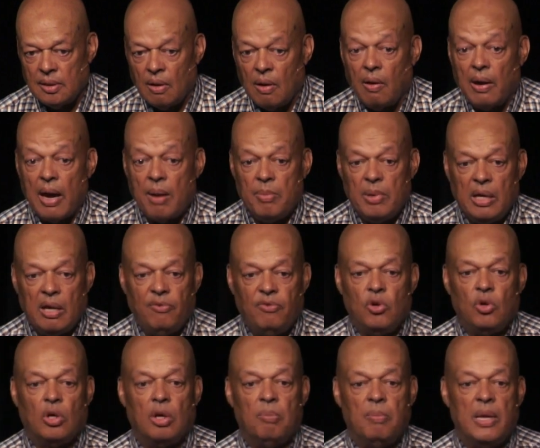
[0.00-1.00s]
Or how many of
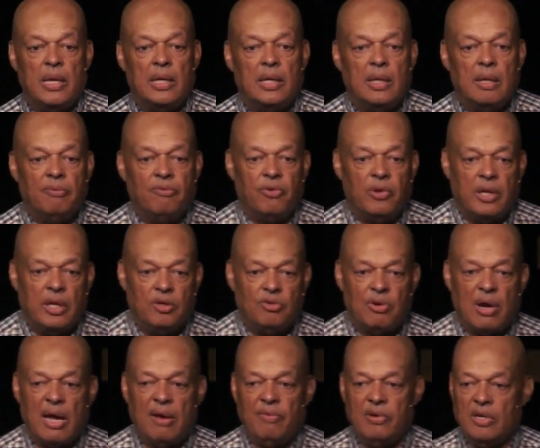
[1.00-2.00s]
you commended them for their
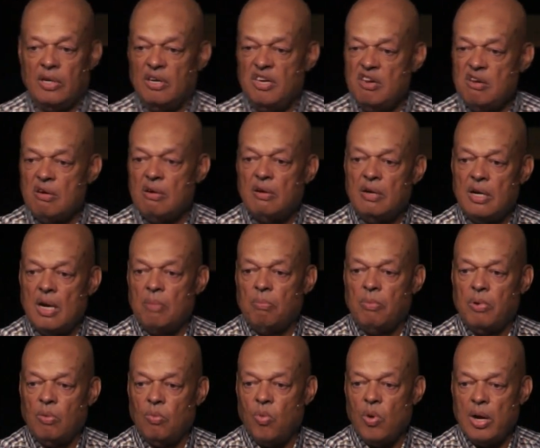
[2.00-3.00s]
driving? You're
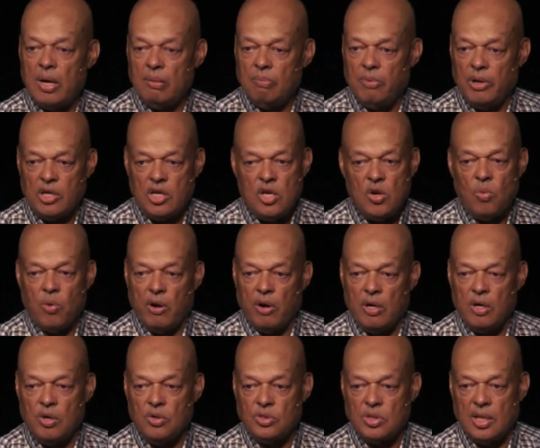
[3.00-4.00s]
number one, but you
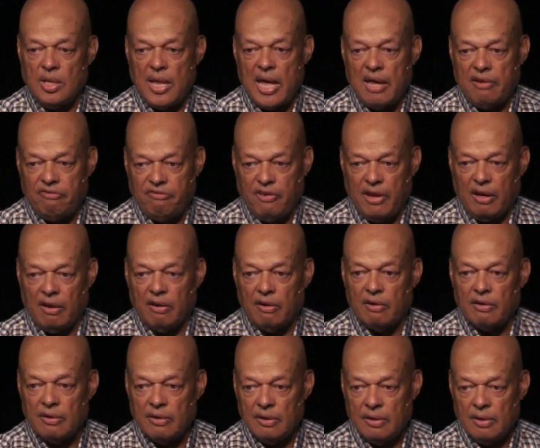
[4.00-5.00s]
weren't using that
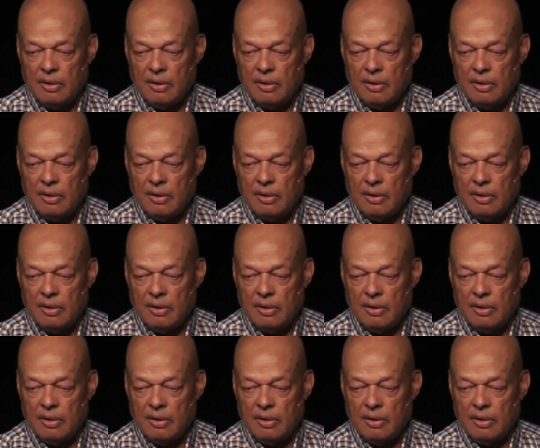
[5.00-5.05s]
finger.